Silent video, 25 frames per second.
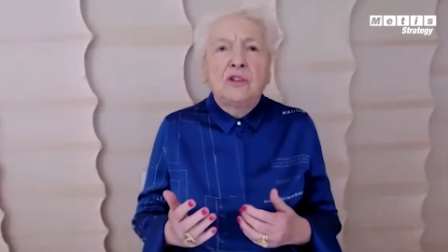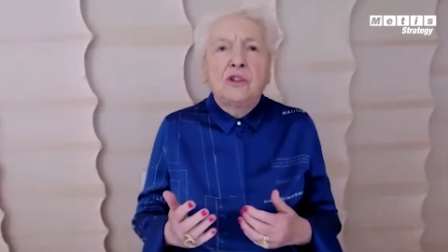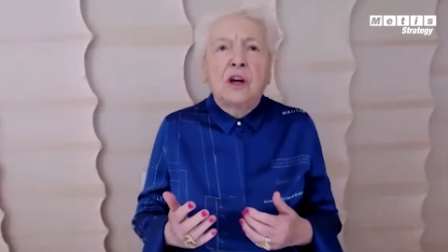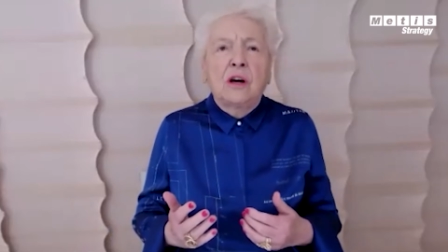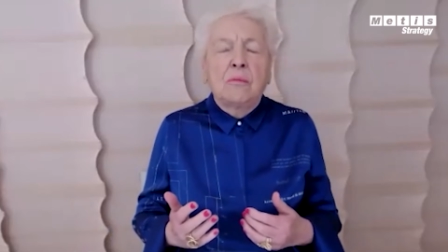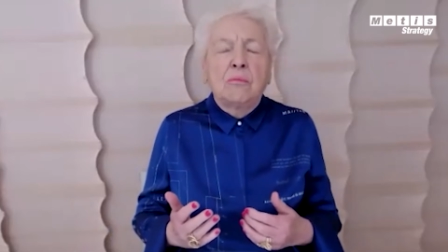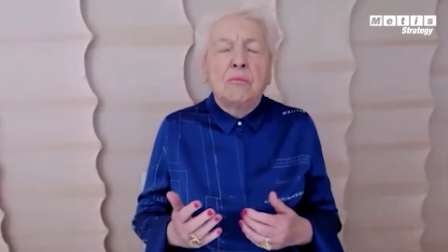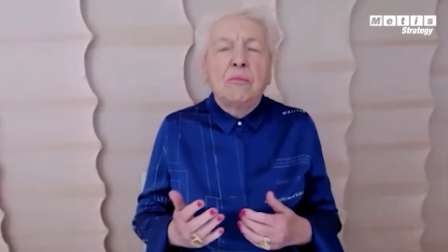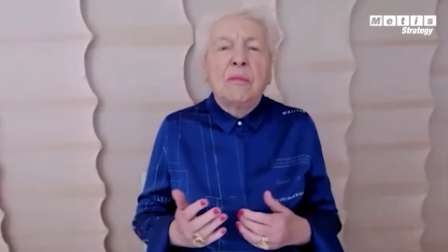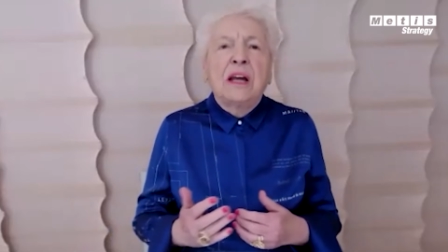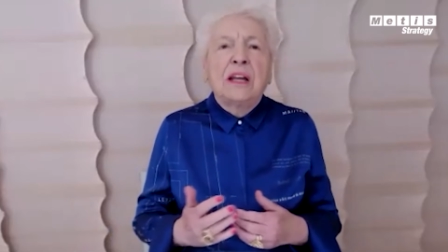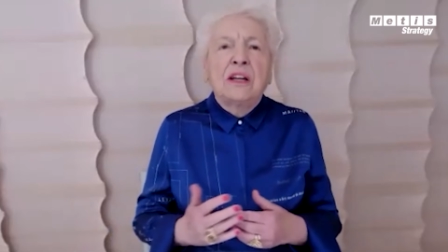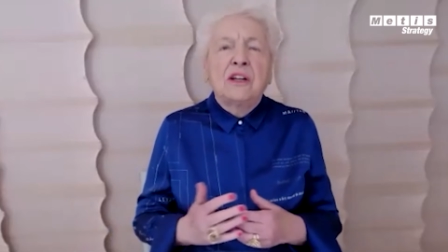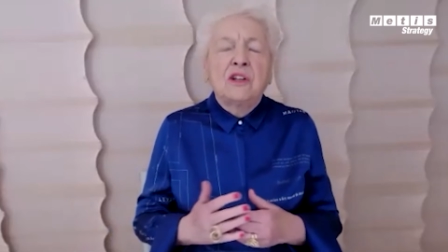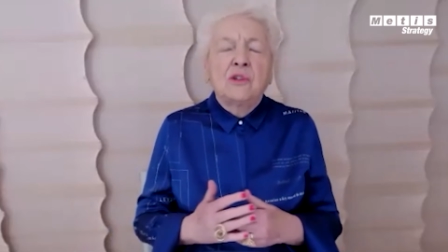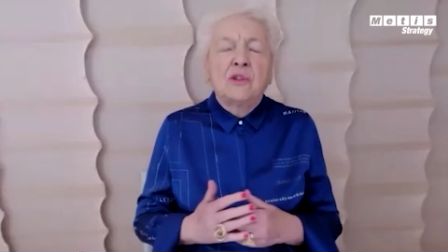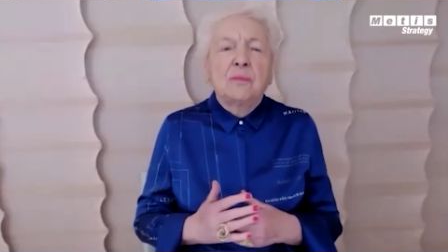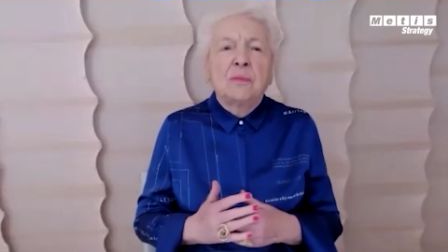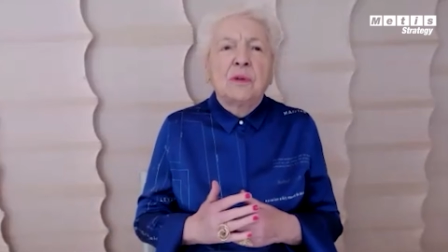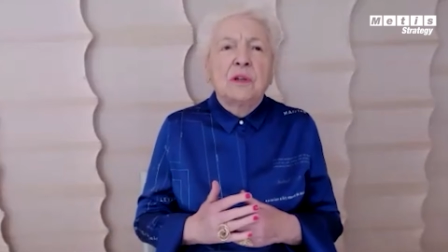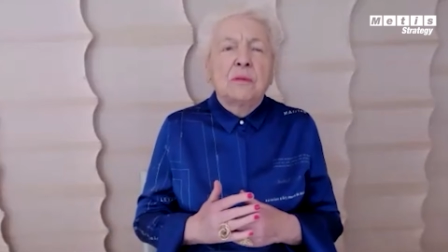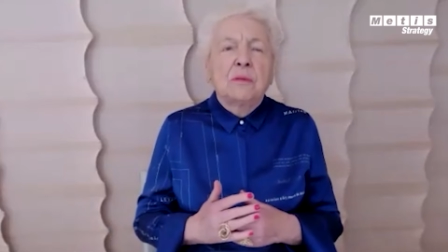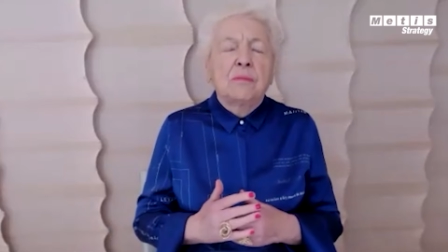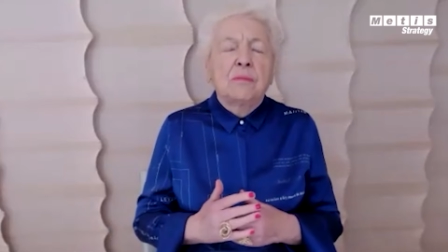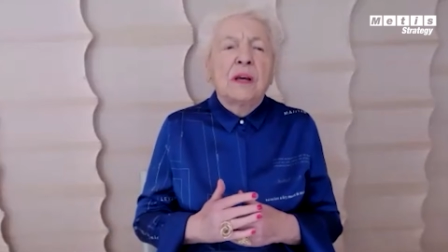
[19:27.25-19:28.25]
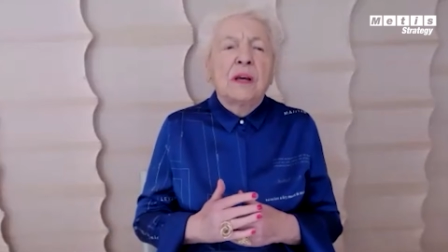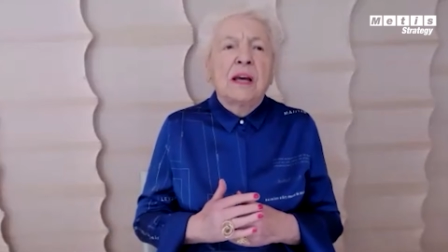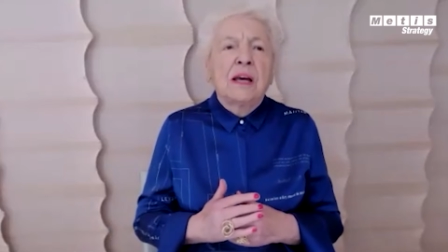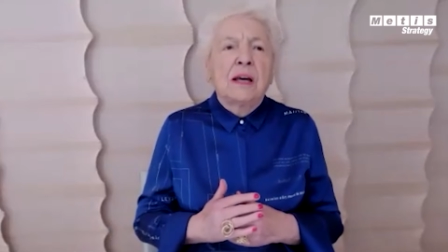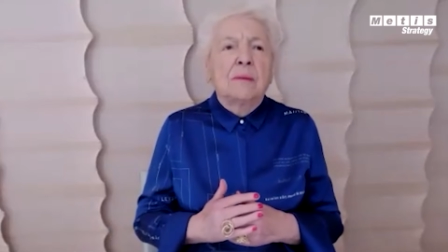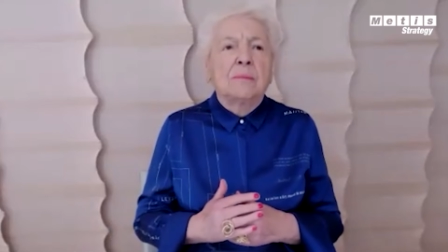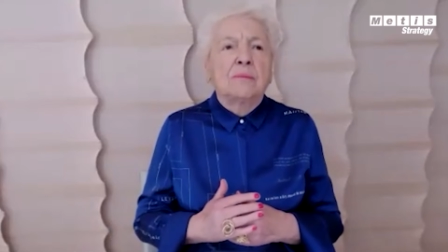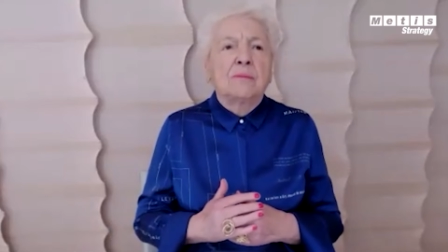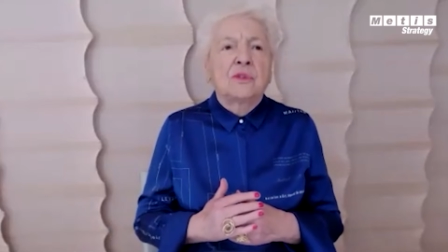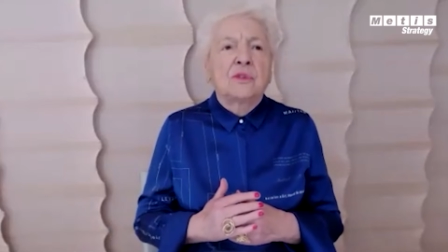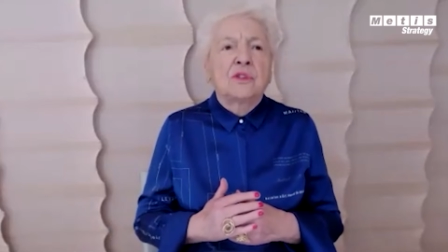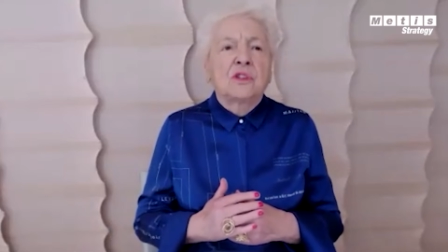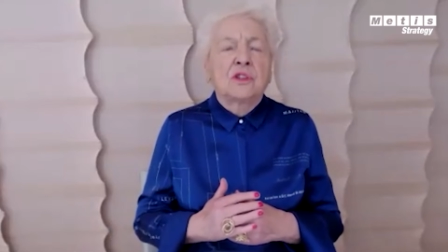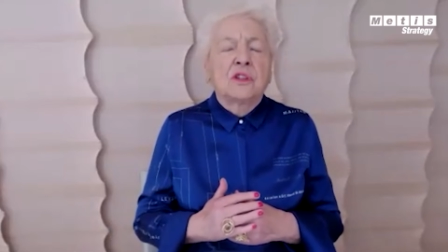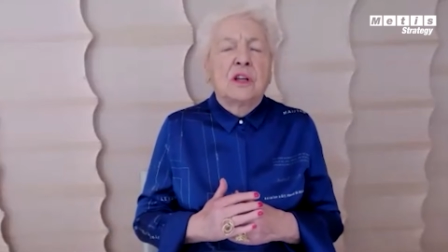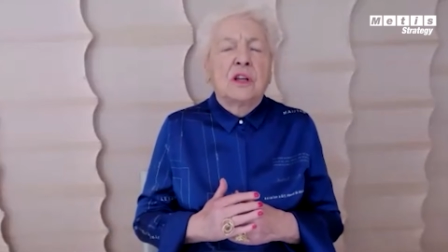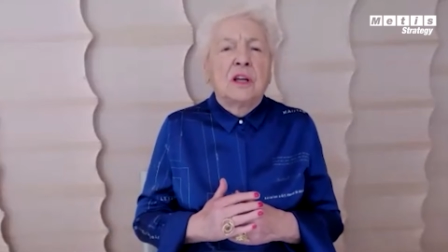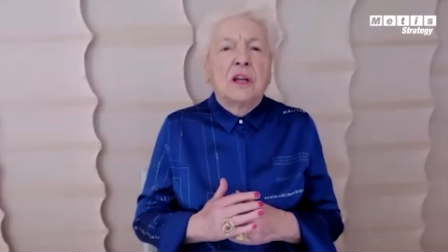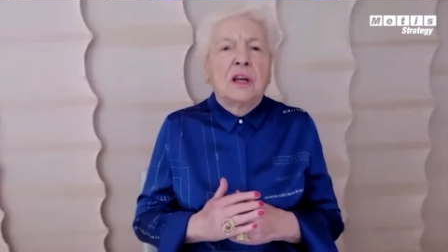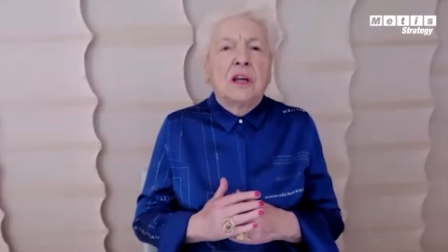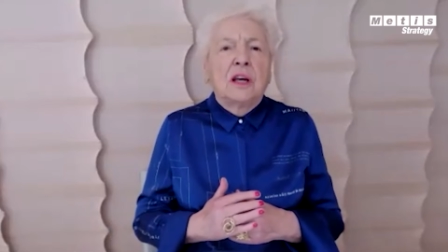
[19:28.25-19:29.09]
top management, perhaps,